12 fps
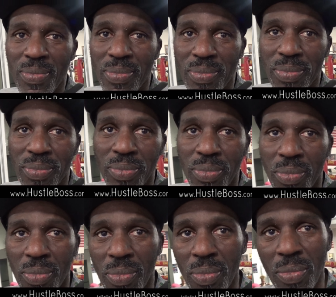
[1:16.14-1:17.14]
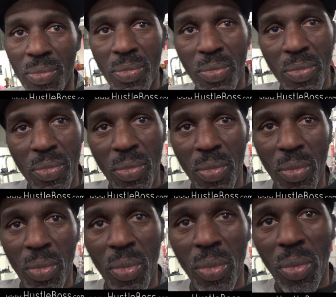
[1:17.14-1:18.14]
Okay, now, because
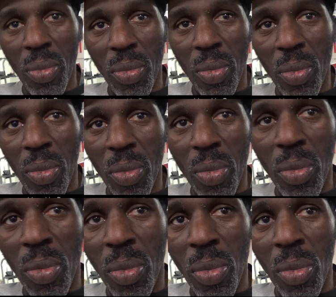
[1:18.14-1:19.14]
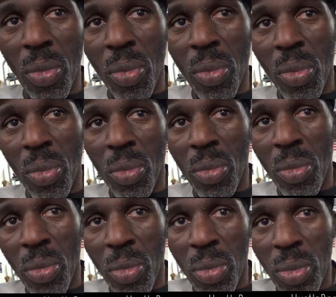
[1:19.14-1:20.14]
Broner is such a, he's a real
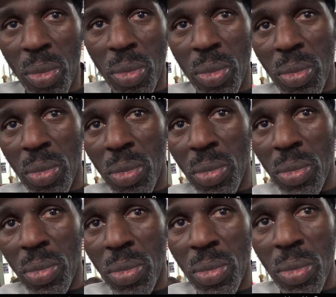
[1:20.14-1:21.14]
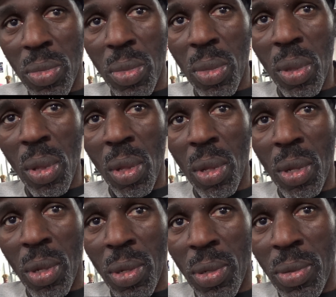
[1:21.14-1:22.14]
colorful personality, he talks a lot,
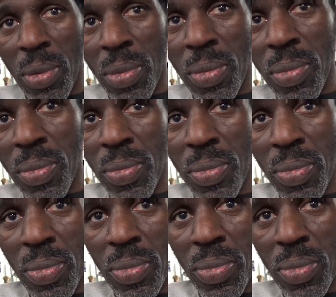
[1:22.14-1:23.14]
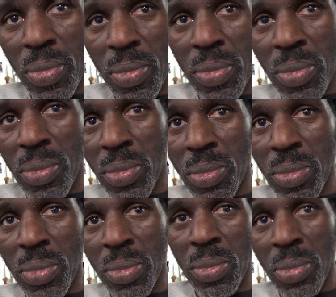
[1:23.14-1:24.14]
people are now kind of giving him a lot of
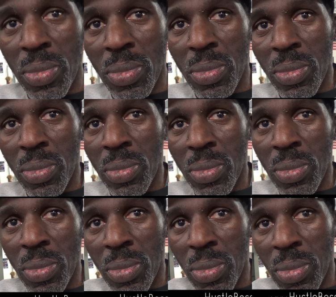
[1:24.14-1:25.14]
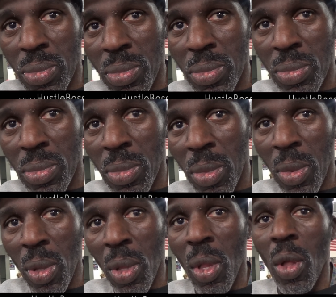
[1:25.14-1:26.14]
hate and kind of clowning him a
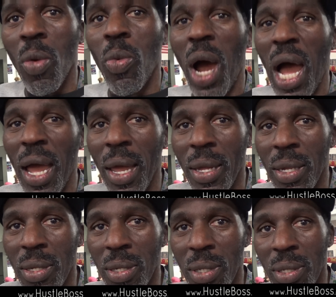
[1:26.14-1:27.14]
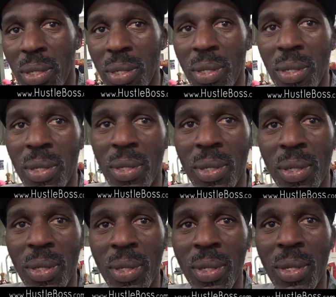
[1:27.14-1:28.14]
little bit because
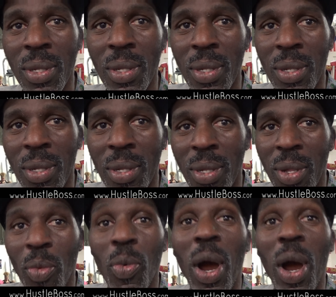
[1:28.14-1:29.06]
they just, he's